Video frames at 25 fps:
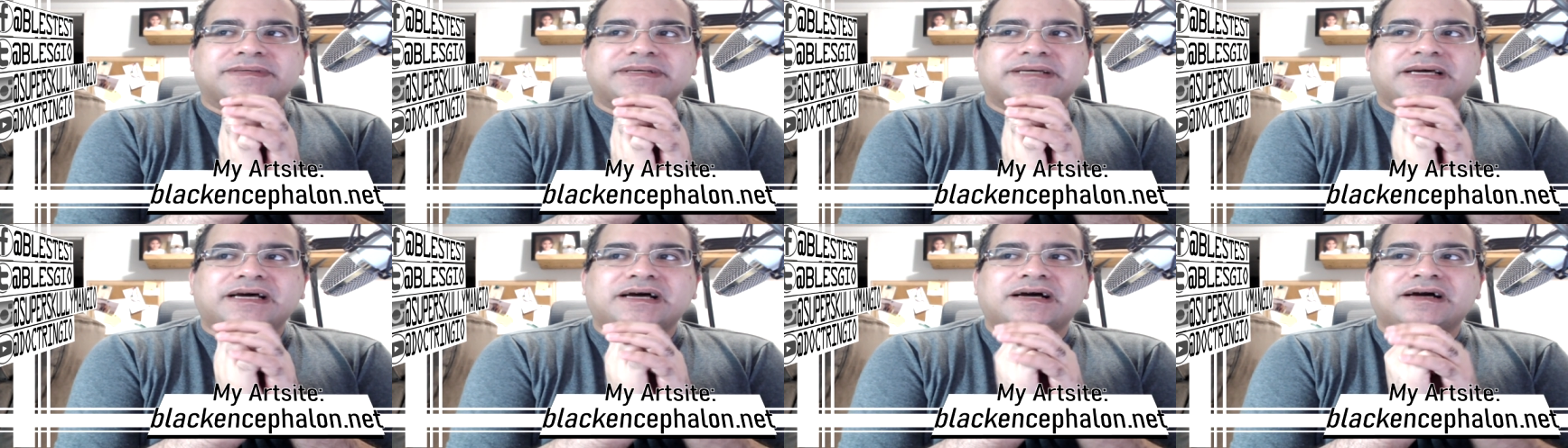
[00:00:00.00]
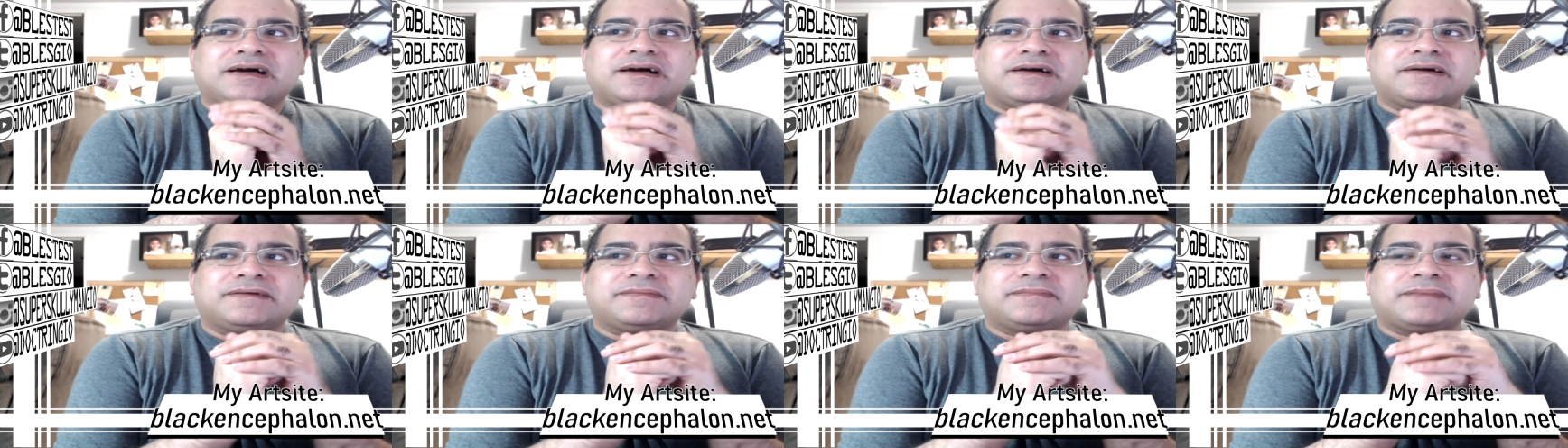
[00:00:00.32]

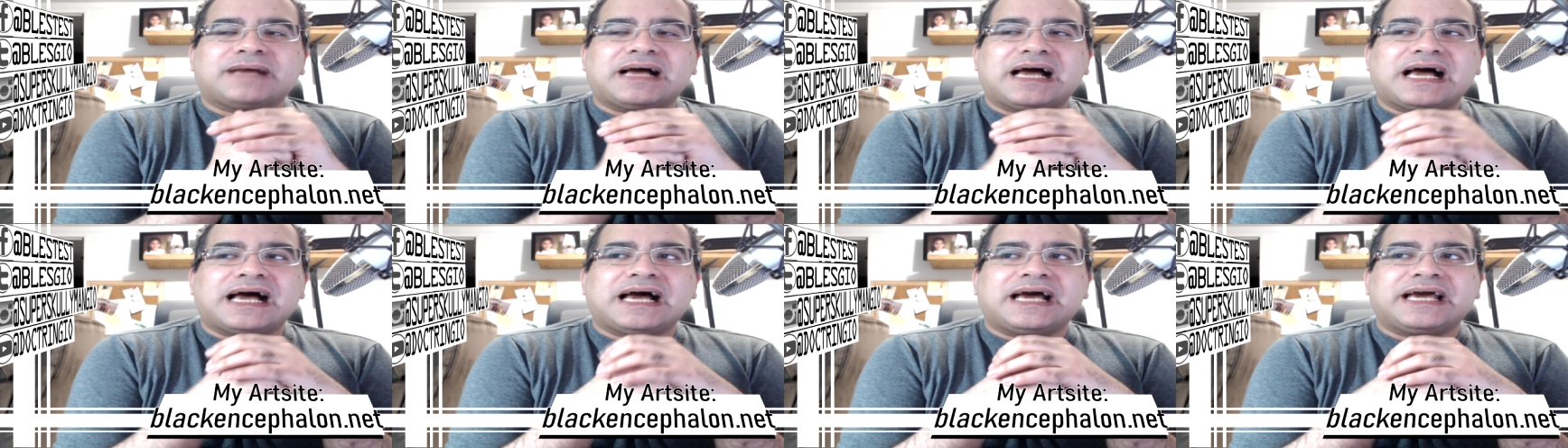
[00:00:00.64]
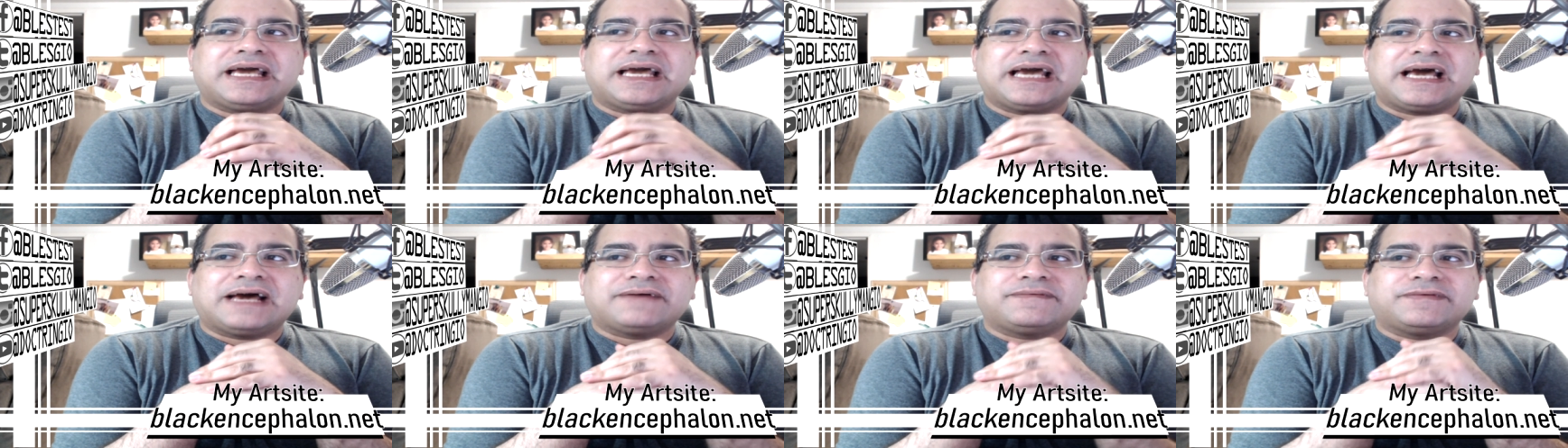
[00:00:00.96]
Um, I
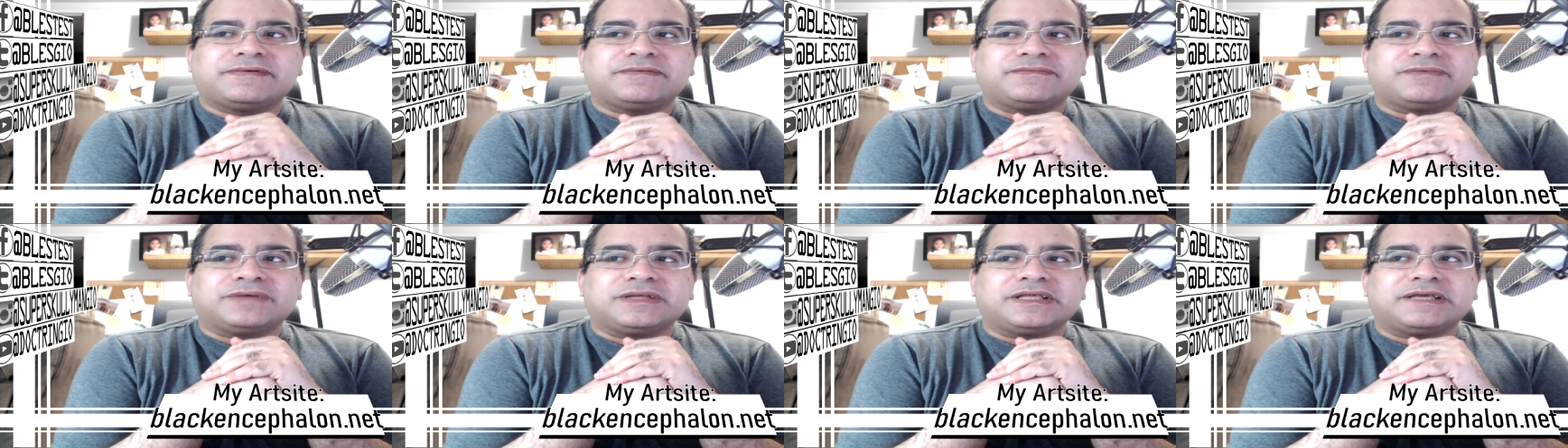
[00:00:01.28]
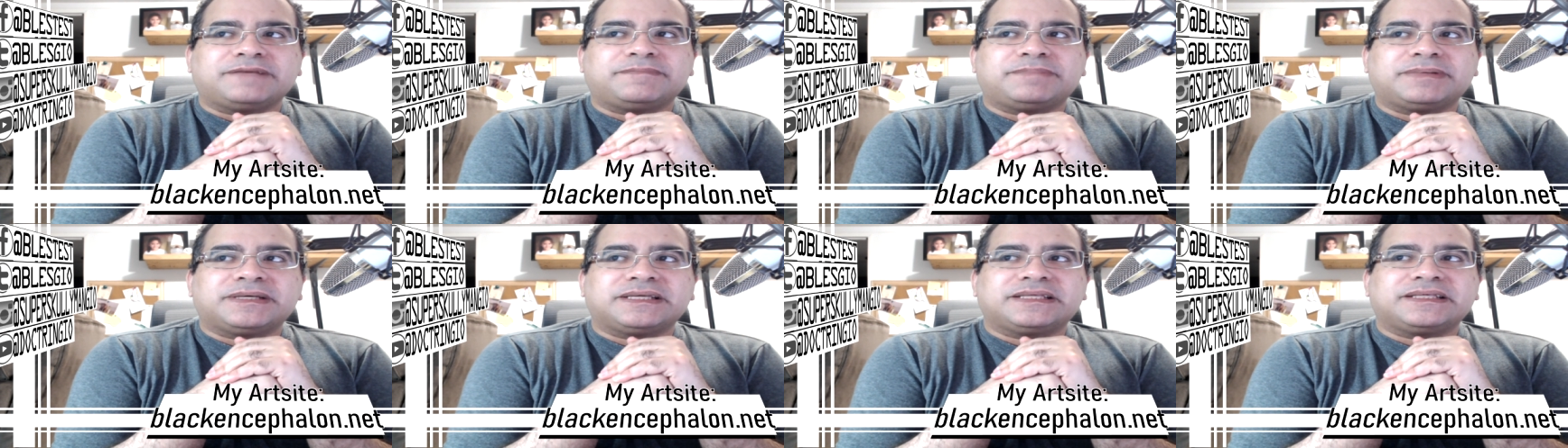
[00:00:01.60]
haven't really
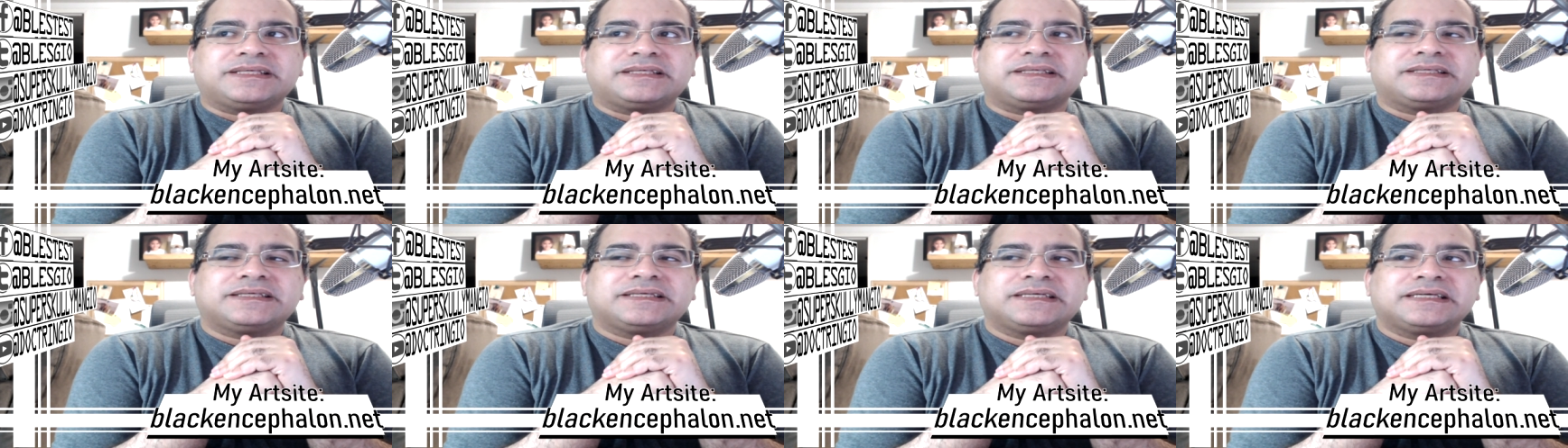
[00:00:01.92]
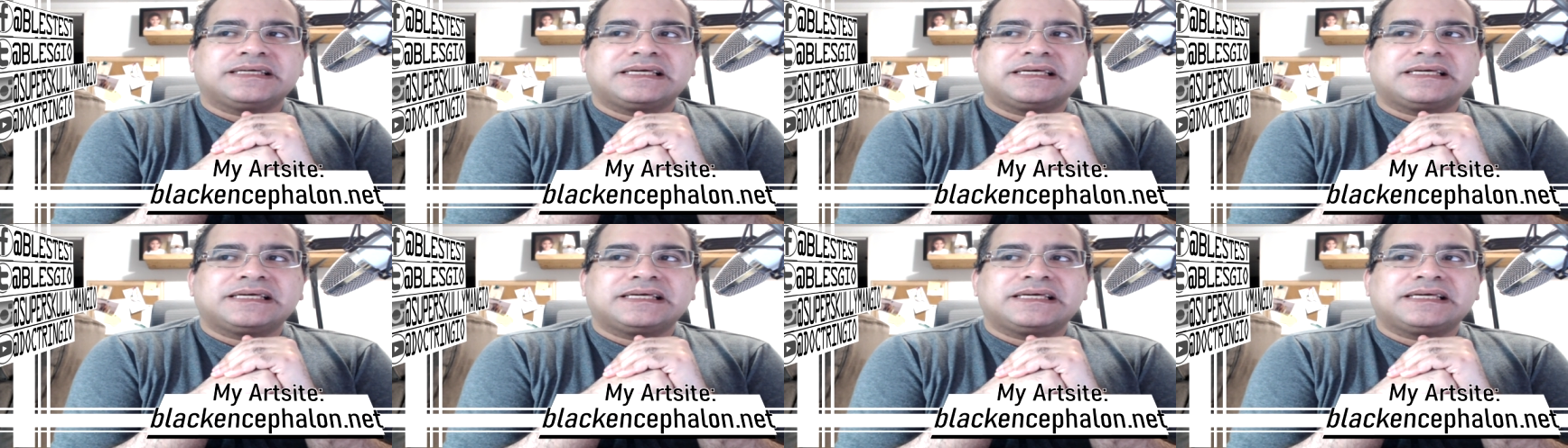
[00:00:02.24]
been